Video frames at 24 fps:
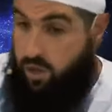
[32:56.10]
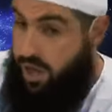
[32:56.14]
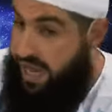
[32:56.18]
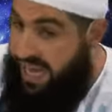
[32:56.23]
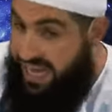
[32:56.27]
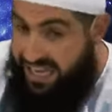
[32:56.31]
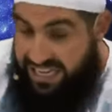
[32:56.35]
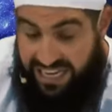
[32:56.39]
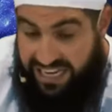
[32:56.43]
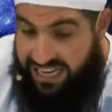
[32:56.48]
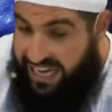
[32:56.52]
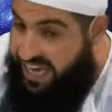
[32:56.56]
Not
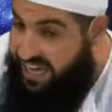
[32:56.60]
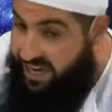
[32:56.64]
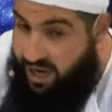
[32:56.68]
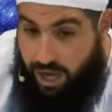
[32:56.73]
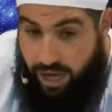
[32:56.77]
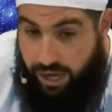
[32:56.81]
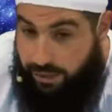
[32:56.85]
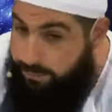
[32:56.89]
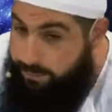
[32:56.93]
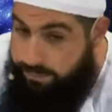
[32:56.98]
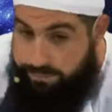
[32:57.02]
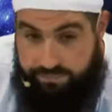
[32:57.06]
halal
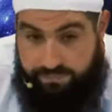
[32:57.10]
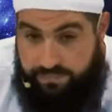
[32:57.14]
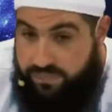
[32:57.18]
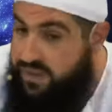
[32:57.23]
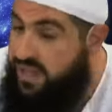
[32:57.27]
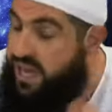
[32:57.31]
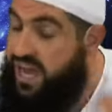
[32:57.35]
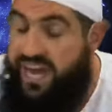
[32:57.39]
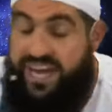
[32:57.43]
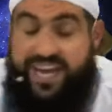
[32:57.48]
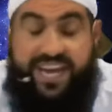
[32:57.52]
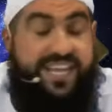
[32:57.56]
haram.
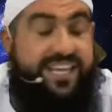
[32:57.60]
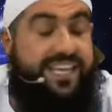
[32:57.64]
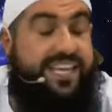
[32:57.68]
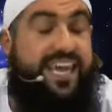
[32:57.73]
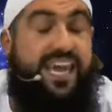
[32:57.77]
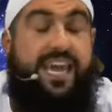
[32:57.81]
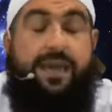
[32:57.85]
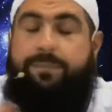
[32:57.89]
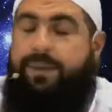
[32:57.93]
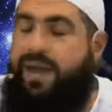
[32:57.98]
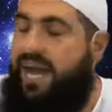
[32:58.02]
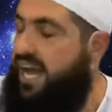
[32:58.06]
I don't
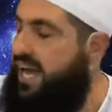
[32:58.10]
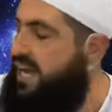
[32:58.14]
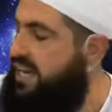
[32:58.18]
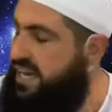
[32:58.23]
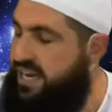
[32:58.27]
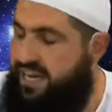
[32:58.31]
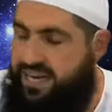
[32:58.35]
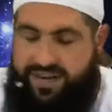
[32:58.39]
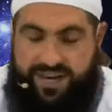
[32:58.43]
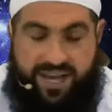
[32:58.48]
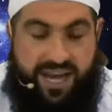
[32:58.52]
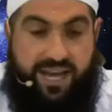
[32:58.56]
care about
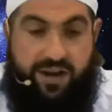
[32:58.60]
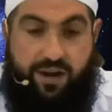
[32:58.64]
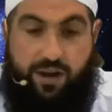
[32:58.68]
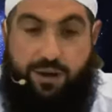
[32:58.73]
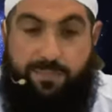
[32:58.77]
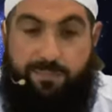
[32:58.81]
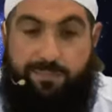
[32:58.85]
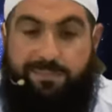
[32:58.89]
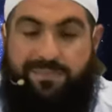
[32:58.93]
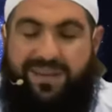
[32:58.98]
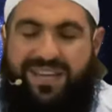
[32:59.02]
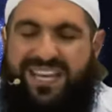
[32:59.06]
halal and
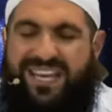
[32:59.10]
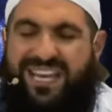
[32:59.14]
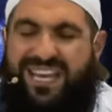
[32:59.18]
haram.